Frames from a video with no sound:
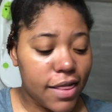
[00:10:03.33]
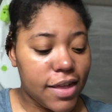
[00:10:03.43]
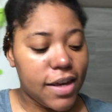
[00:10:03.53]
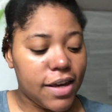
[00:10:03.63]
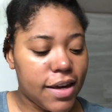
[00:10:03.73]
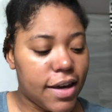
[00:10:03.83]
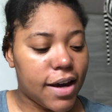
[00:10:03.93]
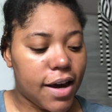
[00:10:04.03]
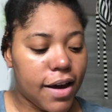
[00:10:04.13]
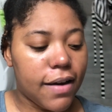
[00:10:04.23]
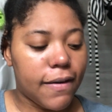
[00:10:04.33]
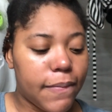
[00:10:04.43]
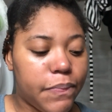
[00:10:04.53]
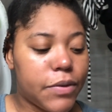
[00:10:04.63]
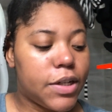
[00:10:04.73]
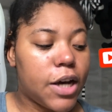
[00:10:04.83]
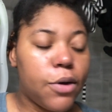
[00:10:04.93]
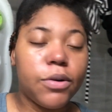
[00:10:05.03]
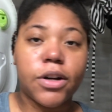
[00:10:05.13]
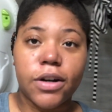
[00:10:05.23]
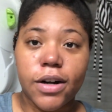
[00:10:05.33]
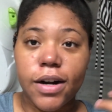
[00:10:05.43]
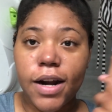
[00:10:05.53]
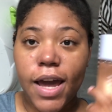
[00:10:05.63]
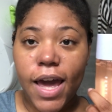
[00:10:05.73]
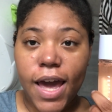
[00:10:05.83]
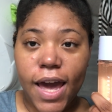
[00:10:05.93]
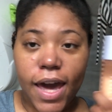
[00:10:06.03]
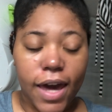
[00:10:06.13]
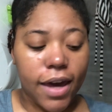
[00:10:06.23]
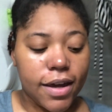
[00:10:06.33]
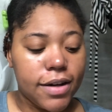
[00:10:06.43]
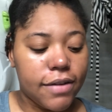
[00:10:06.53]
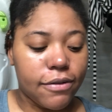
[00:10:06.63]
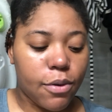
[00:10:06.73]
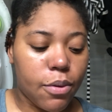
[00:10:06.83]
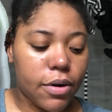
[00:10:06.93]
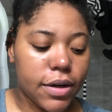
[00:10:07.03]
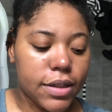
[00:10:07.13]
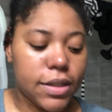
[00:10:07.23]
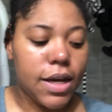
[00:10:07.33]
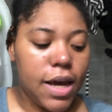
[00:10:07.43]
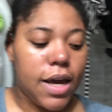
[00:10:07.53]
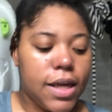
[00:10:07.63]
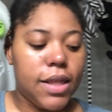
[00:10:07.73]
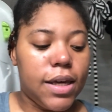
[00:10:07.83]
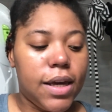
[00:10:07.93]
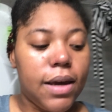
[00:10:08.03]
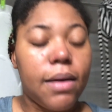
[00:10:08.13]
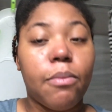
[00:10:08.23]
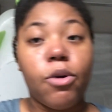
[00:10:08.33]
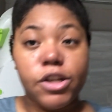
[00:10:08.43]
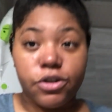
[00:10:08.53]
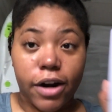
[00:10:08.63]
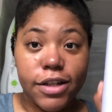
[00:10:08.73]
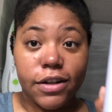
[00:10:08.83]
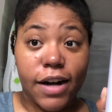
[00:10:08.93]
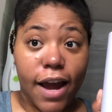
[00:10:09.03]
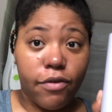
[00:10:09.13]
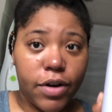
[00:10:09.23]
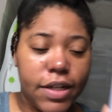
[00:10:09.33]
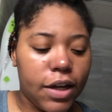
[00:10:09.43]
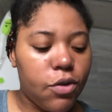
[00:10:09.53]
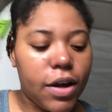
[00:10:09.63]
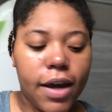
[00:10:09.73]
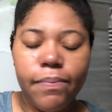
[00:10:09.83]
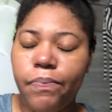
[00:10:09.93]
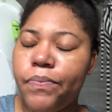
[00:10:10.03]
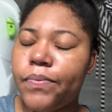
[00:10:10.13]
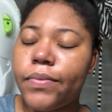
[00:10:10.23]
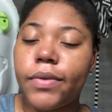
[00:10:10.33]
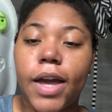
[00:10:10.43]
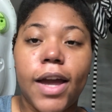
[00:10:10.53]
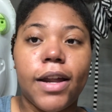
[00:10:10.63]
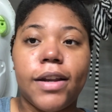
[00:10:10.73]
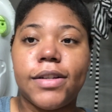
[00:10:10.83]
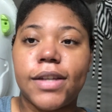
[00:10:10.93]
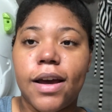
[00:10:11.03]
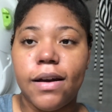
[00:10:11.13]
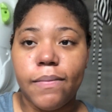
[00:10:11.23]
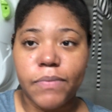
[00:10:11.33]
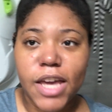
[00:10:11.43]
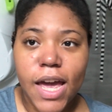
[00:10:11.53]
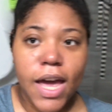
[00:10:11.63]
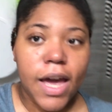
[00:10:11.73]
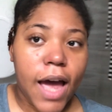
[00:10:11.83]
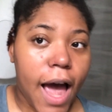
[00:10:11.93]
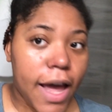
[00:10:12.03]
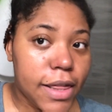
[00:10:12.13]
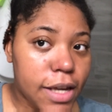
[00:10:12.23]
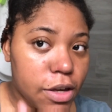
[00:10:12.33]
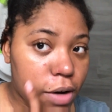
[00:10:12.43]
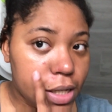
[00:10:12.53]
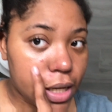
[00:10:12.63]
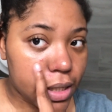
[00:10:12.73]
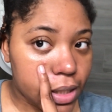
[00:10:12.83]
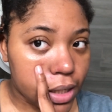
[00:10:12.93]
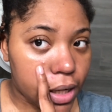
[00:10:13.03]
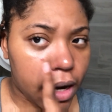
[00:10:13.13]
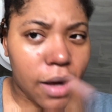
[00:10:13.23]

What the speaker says: the toner, and of course the moisturizer every single day. And I think you guys can see,